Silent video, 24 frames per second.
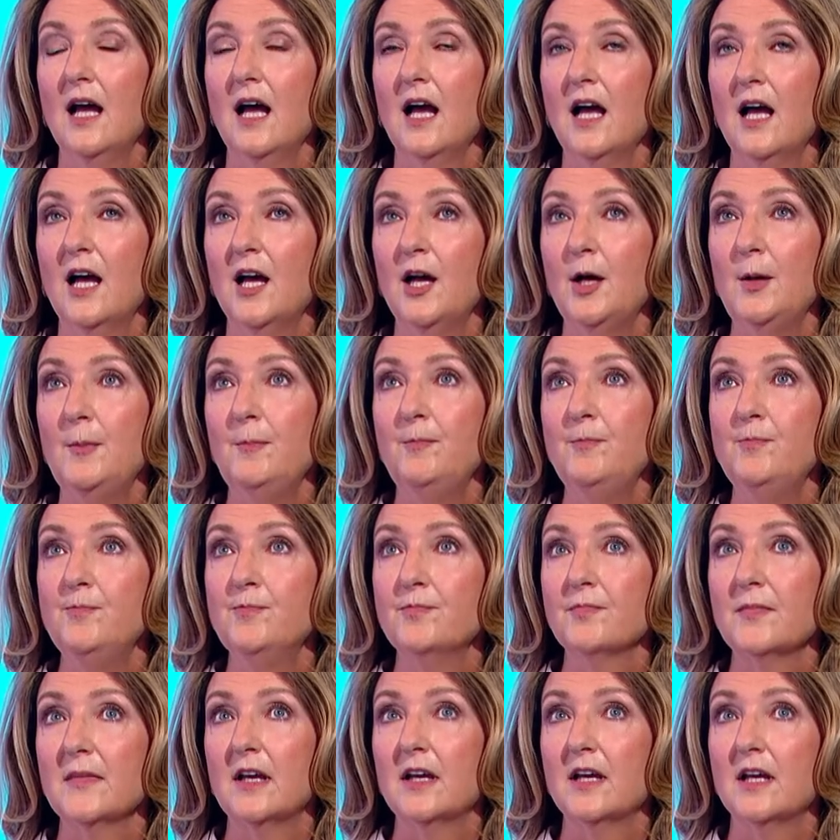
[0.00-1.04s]
Um,
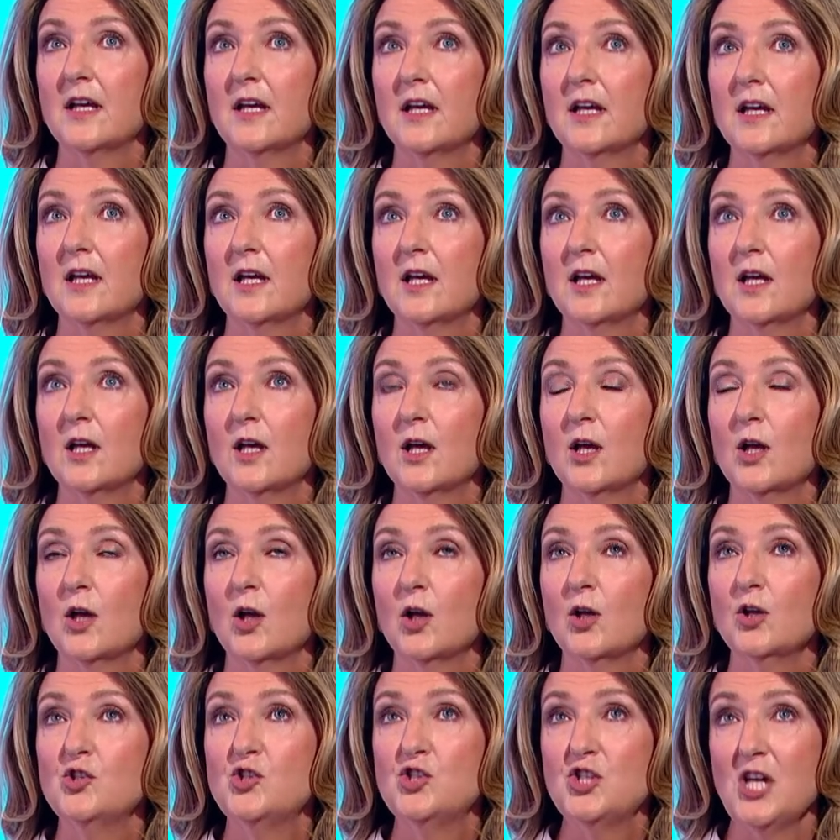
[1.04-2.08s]

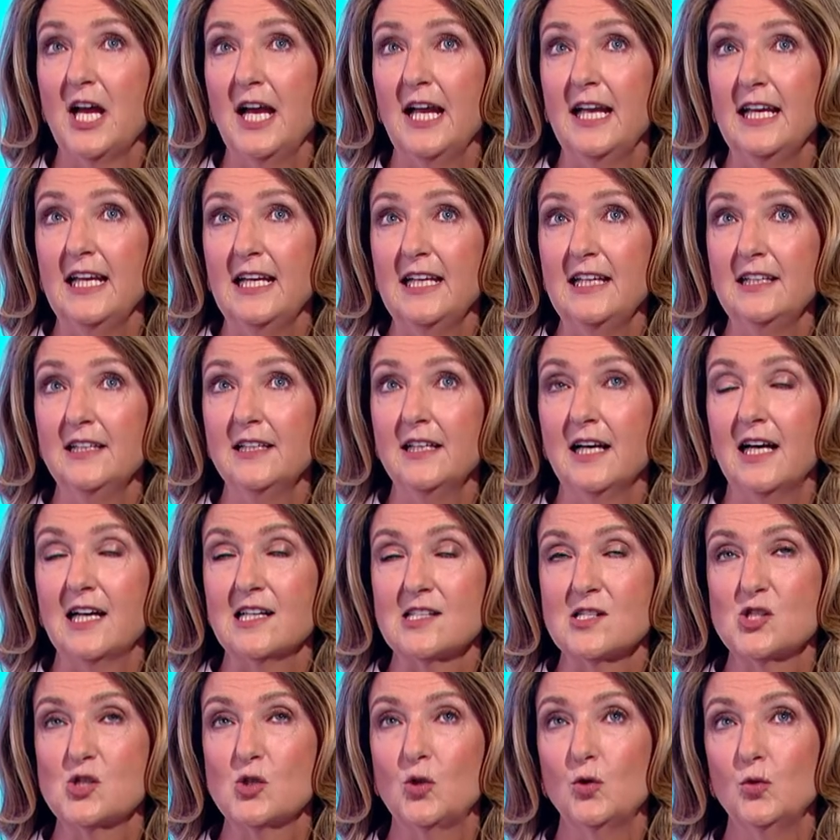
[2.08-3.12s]
Jane at
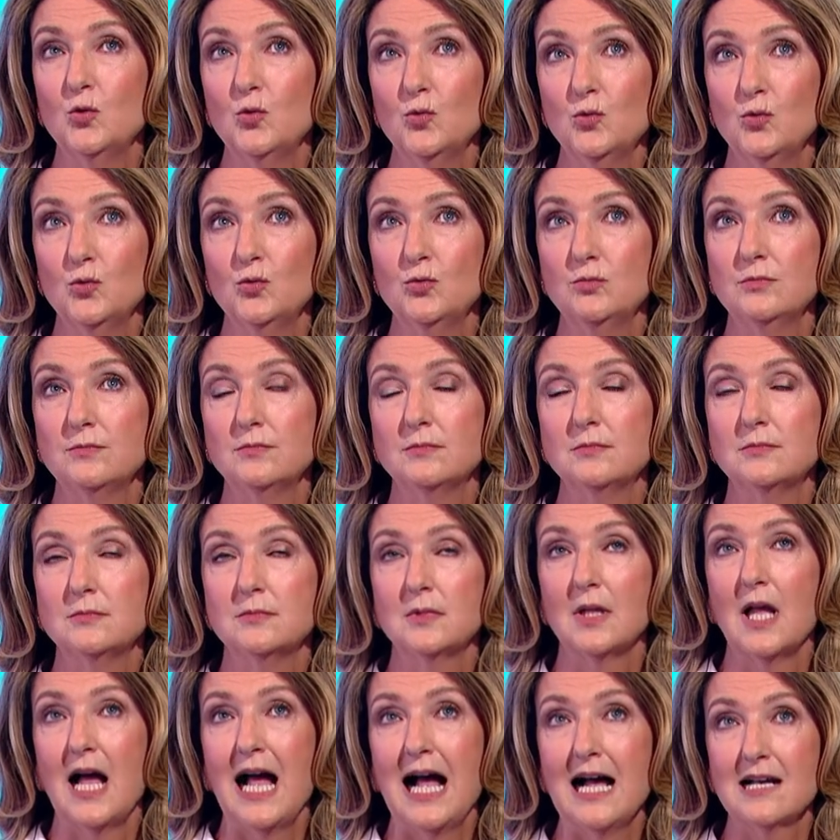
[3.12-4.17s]
school
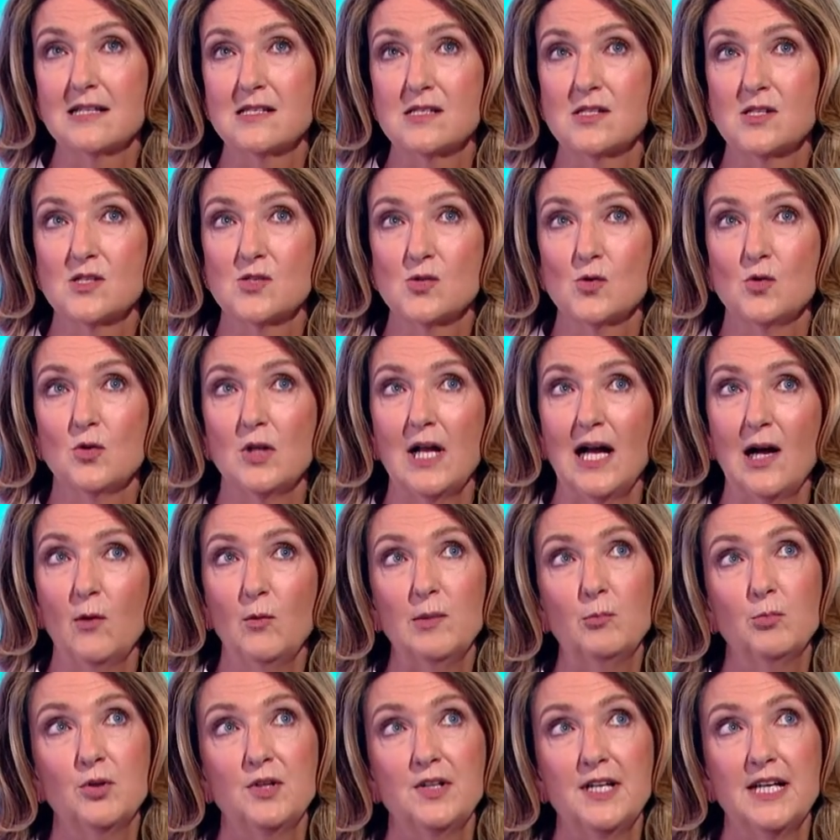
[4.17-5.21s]
asked us all how we
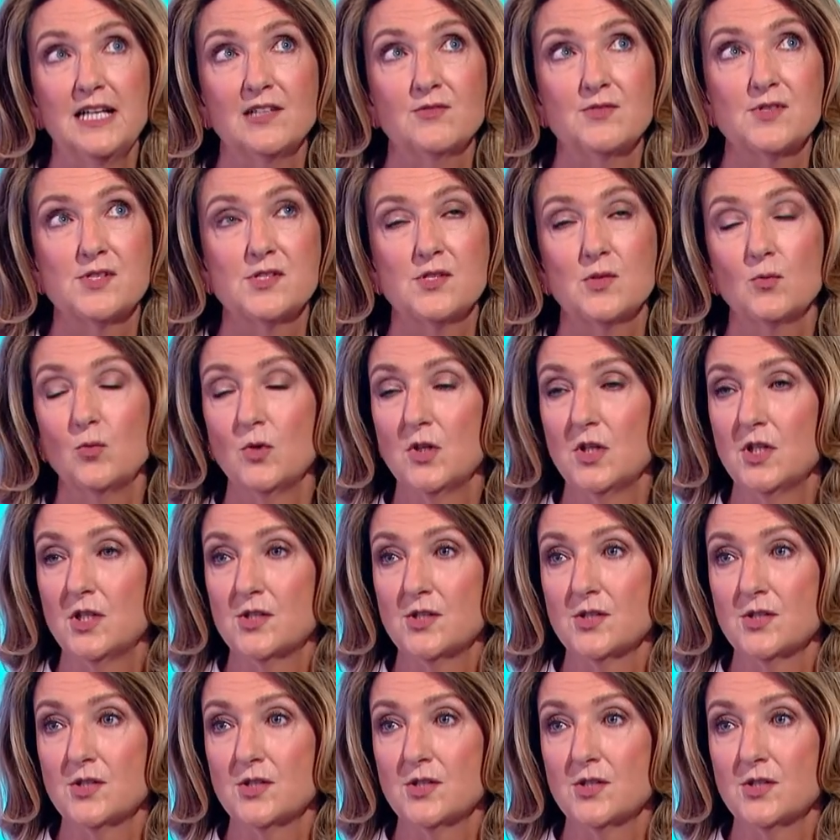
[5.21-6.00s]
pronounced the word